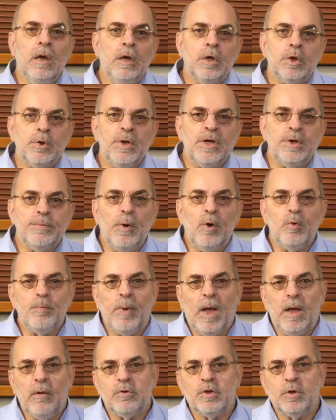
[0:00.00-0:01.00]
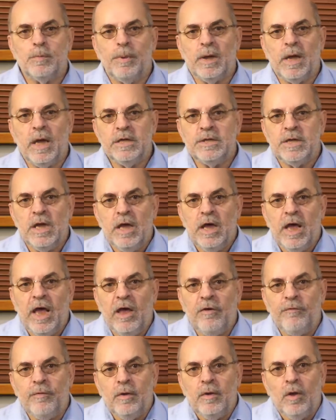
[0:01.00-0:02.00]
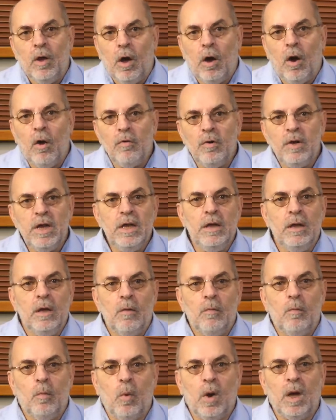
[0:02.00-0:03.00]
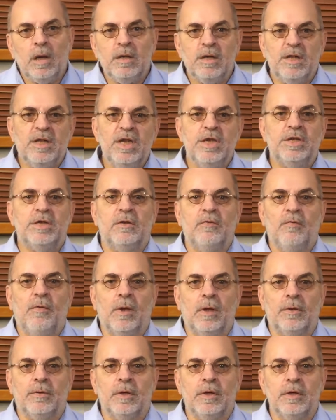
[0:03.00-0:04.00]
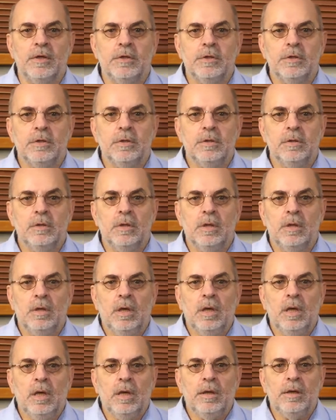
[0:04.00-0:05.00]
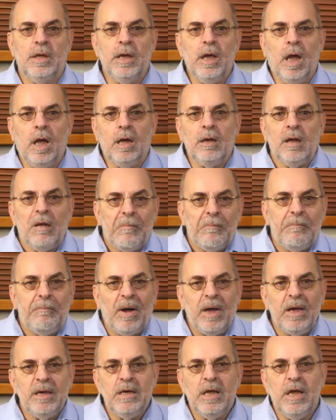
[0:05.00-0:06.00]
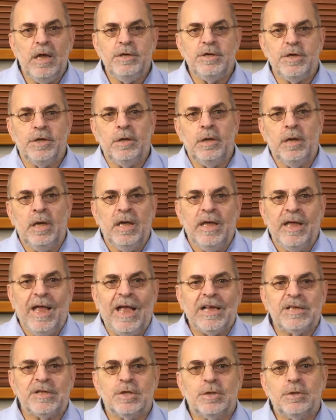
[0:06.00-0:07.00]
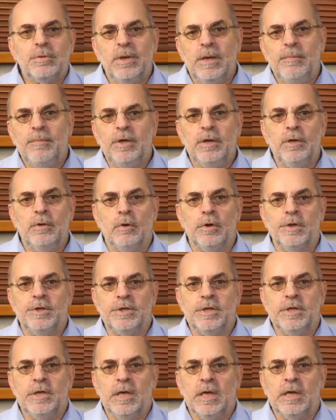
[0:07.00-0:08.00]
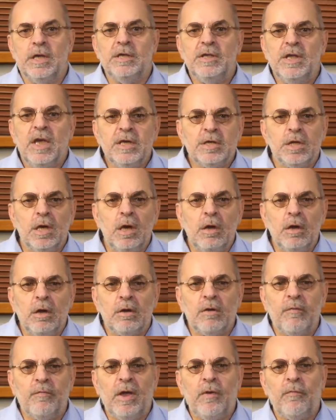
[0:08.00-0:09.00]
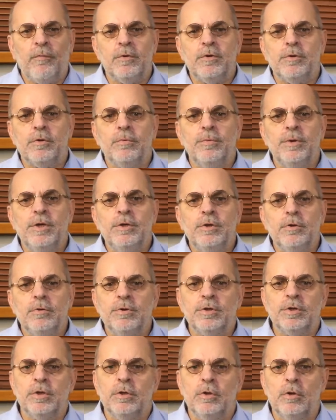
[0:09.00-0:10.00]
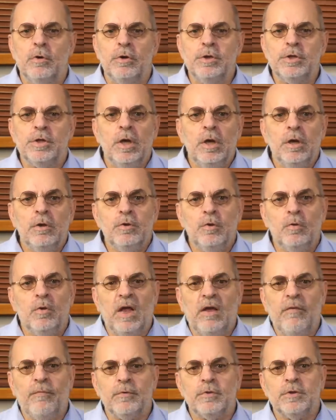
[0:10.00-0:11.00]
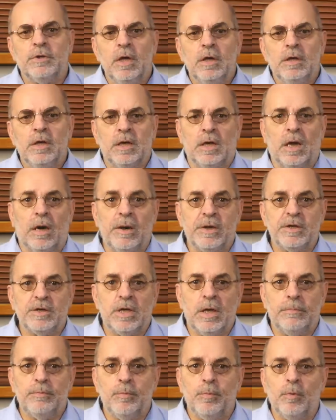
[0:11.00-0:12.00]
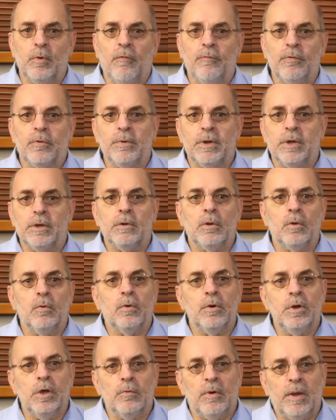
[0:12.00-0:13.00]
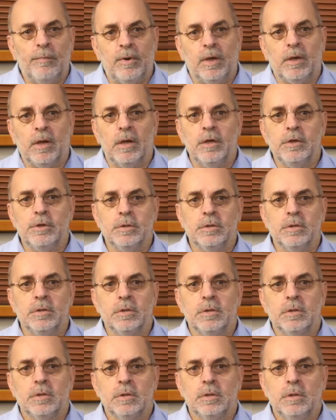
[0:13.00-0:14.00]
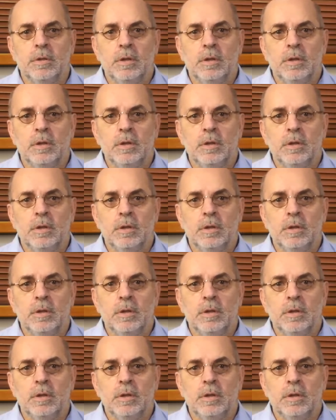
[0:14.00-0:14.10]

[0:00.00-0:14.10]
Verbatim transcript: Switch mode power supplies have only one disadvantage. They are by nature extremely noisy, and it takes a lot of effort to reduce the noise to levels that are acceptable for critical audio applications.